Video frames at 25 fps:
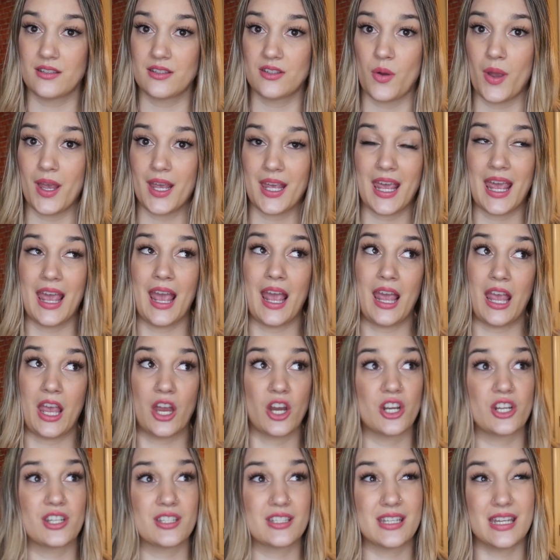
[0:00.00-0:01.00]
so I can't
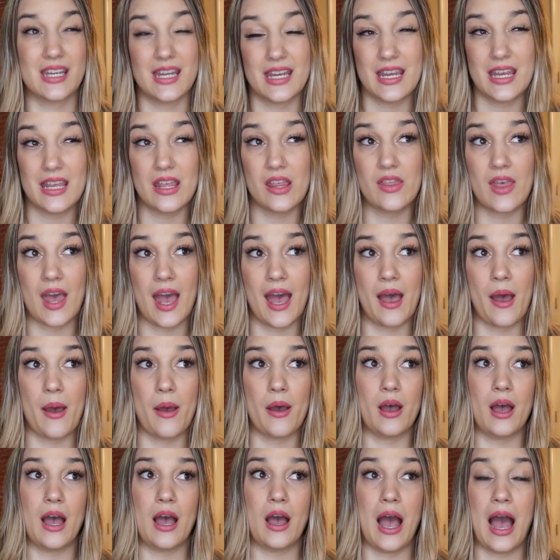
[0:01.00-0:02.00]
guarantee
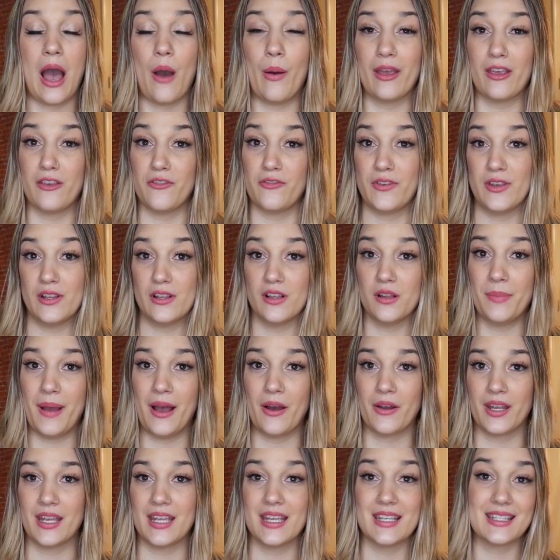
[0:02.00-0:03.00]
that how I feel
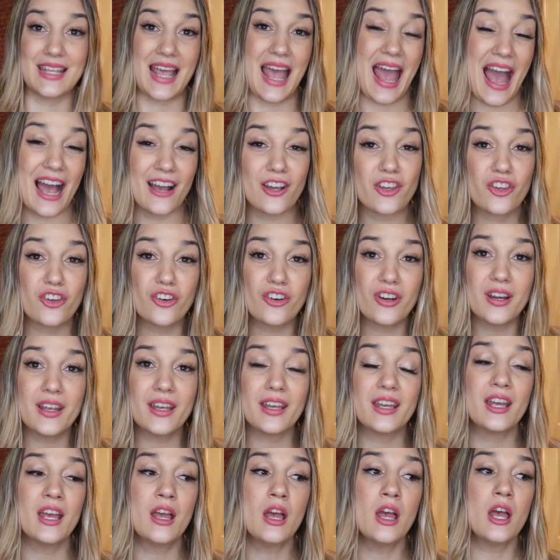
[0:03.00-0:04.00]
about it is
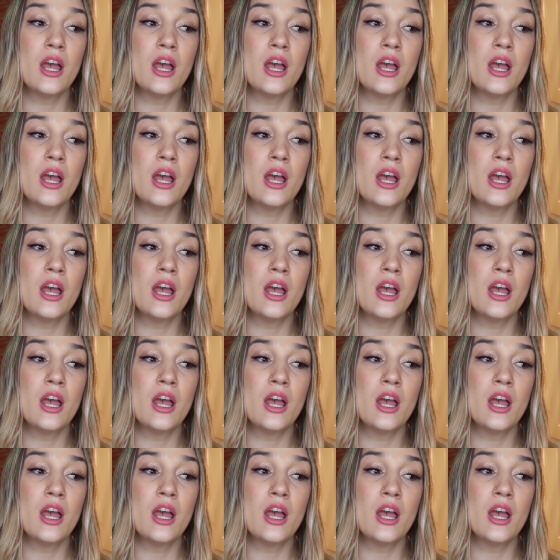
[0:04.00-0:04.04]
accurate.